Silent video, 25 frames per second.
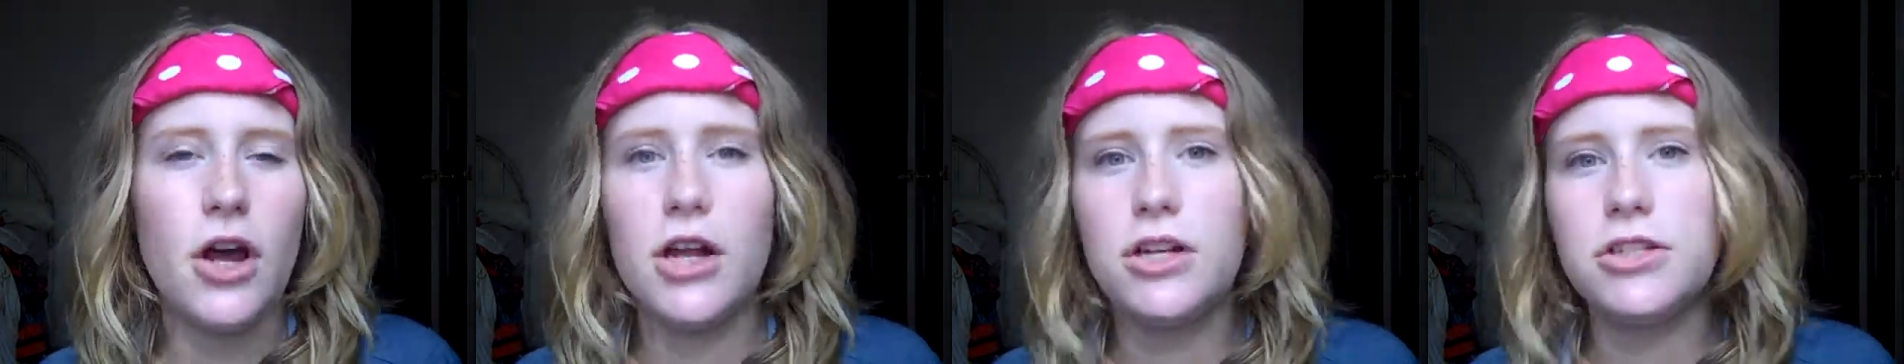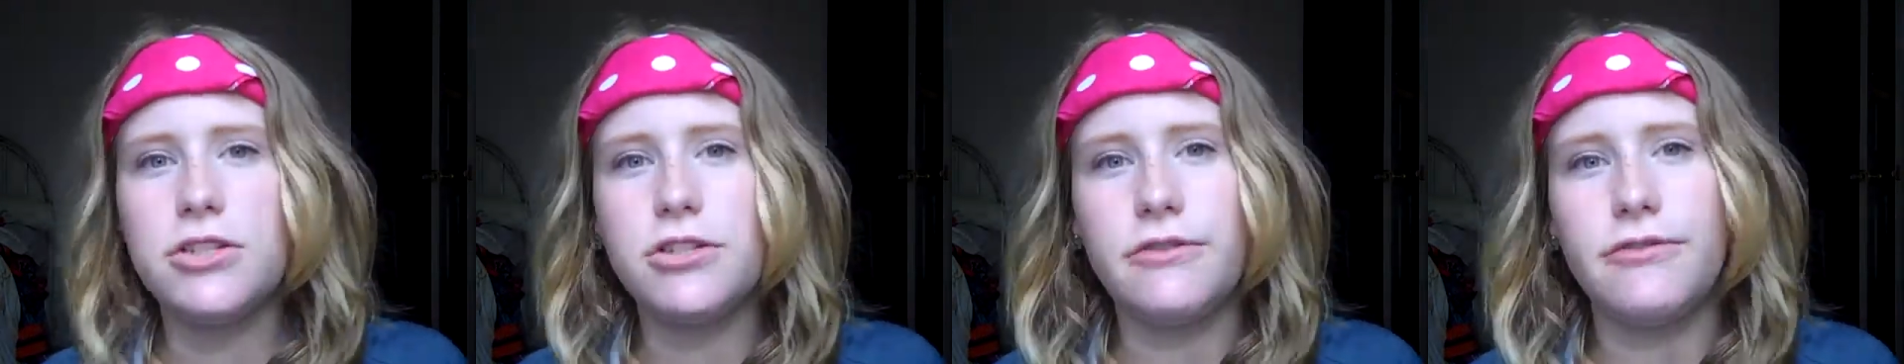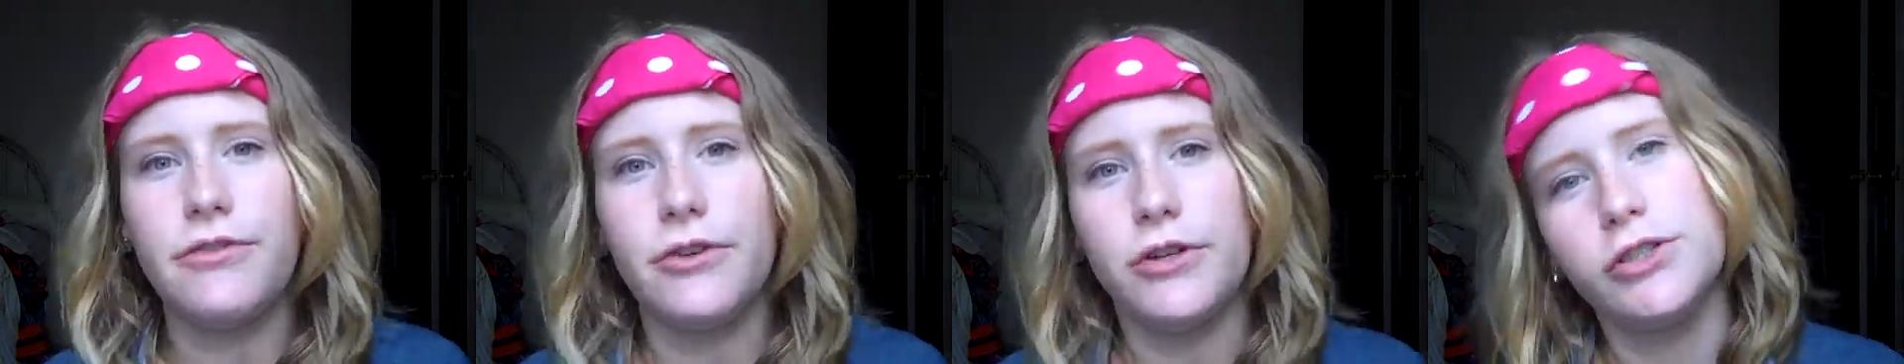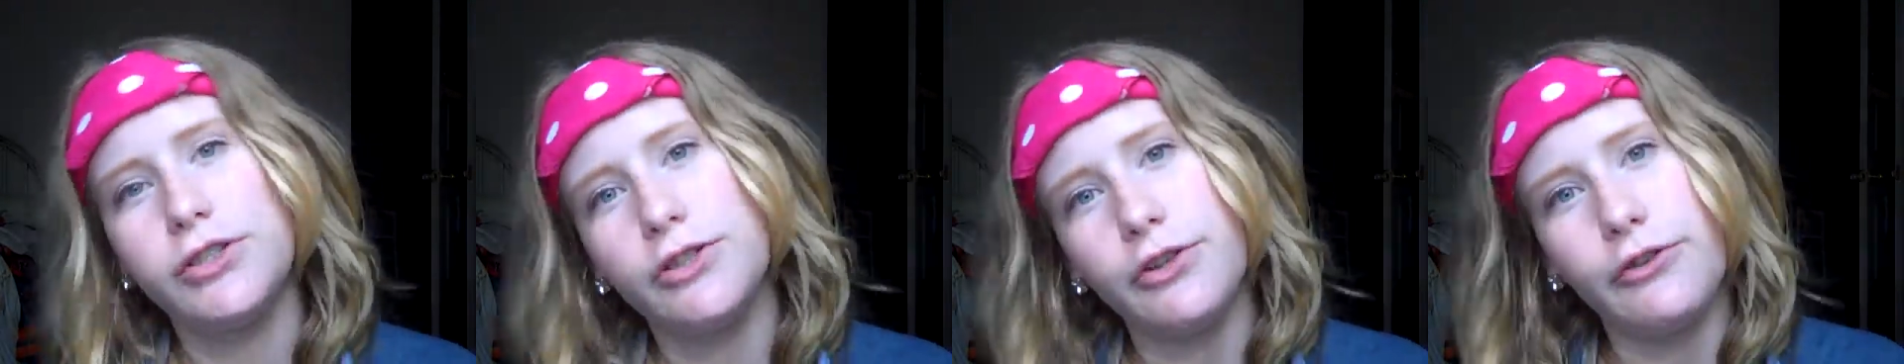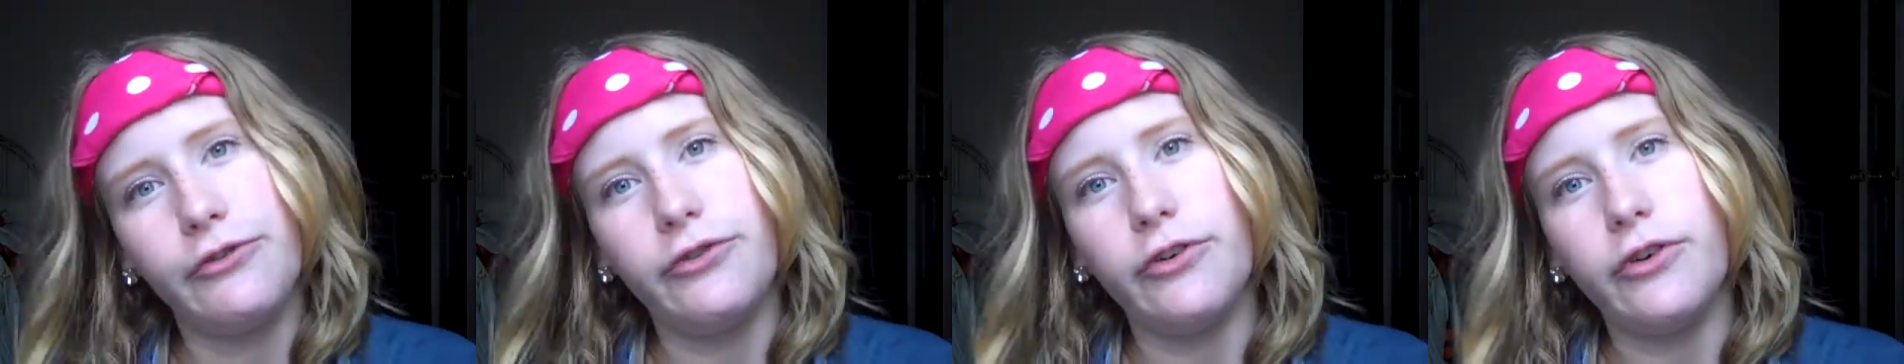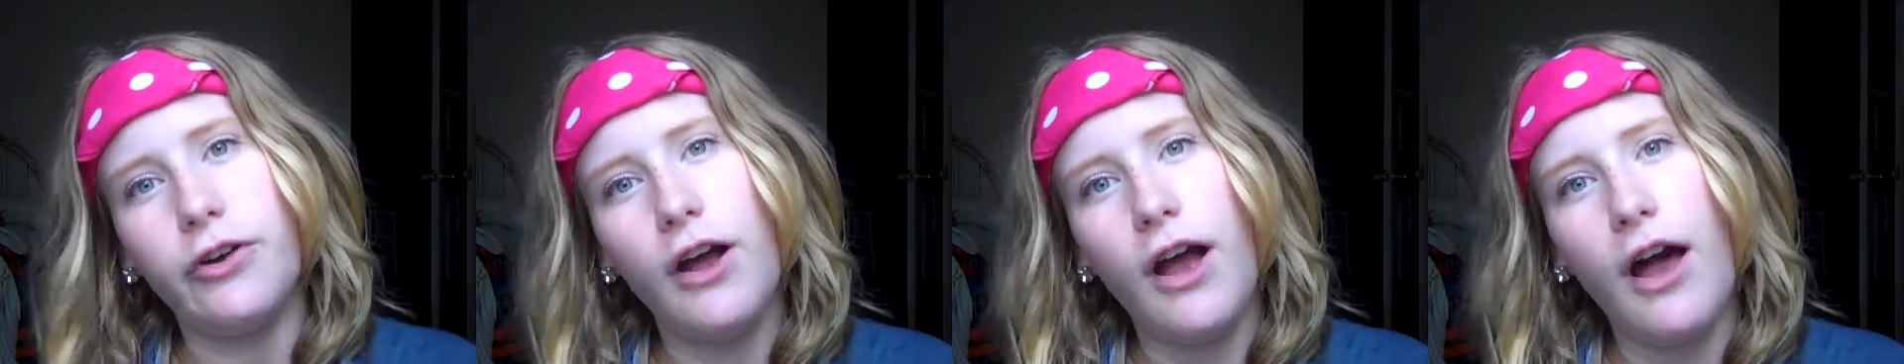
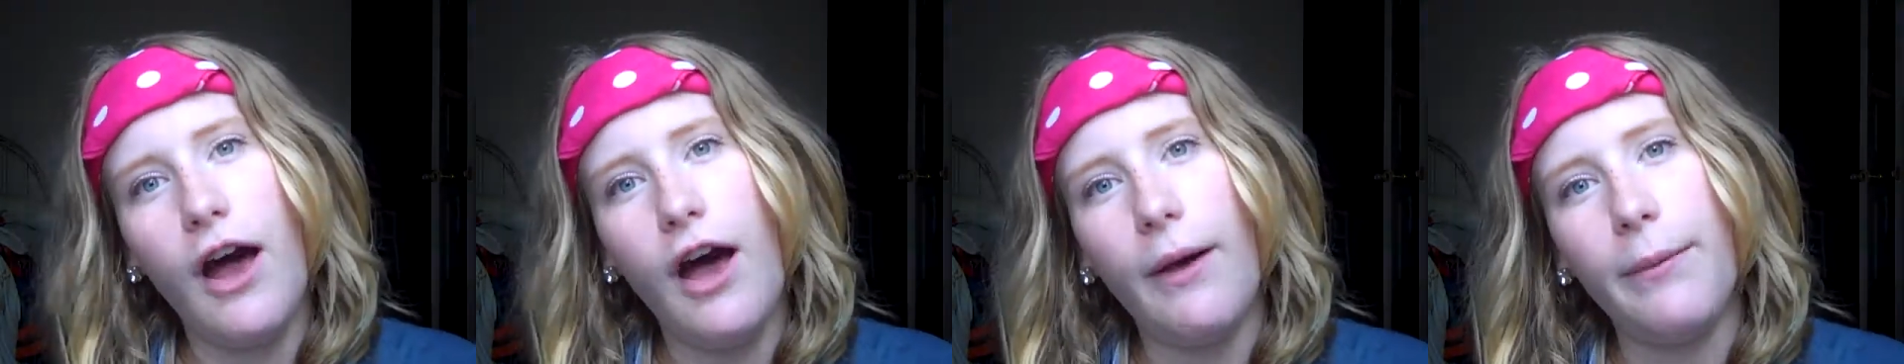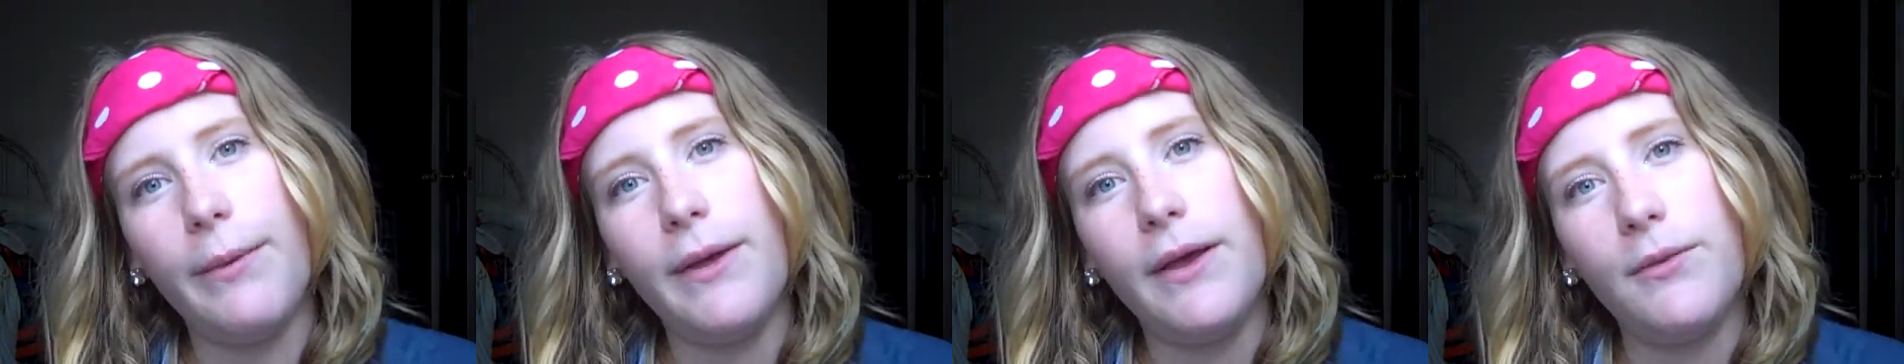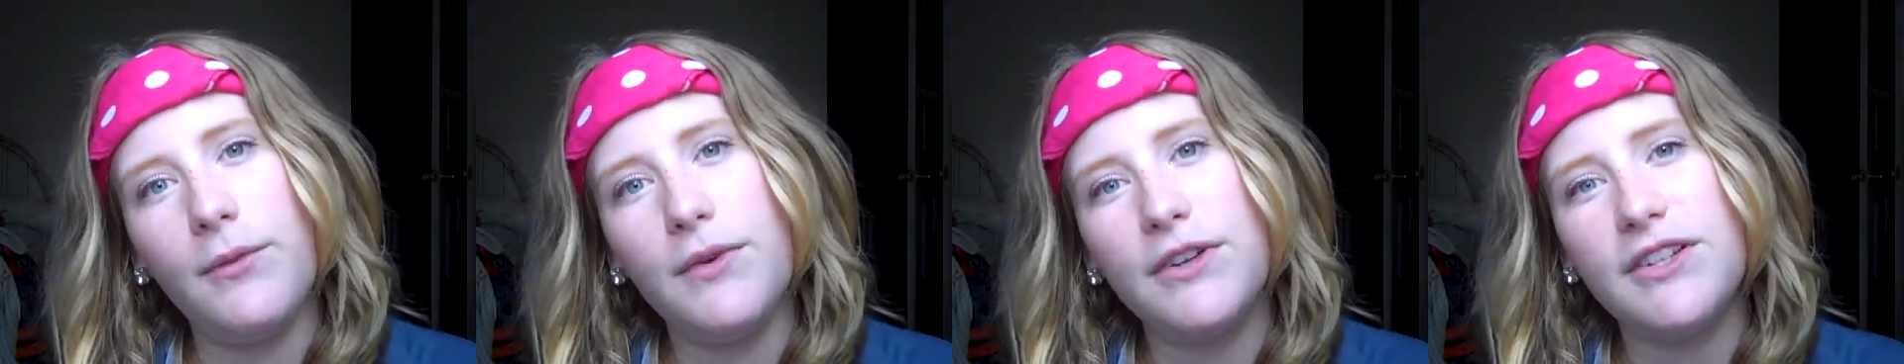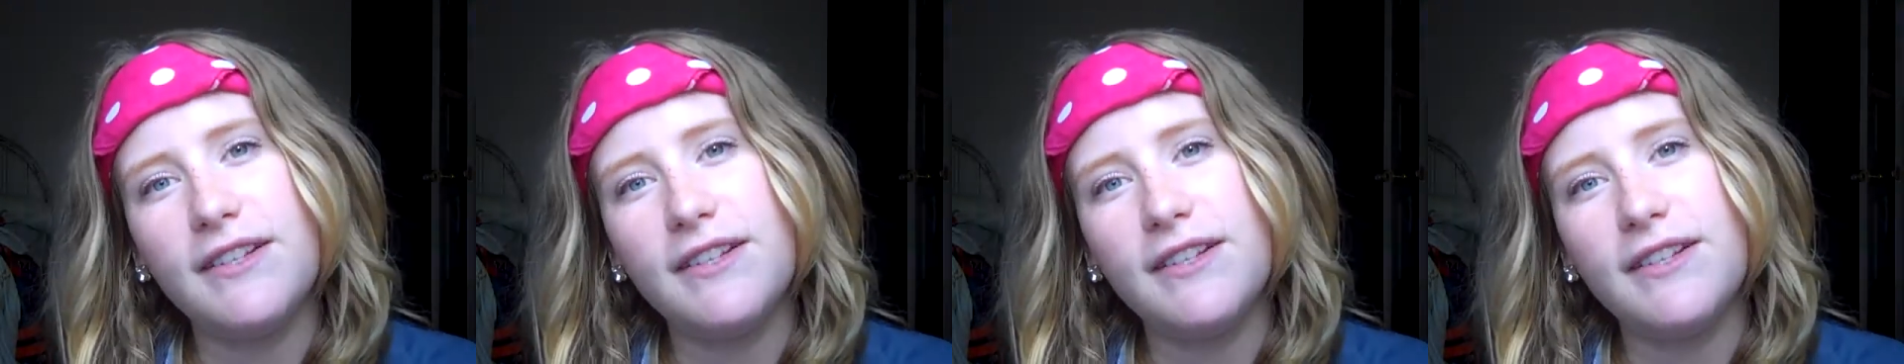controversial for a hobbit,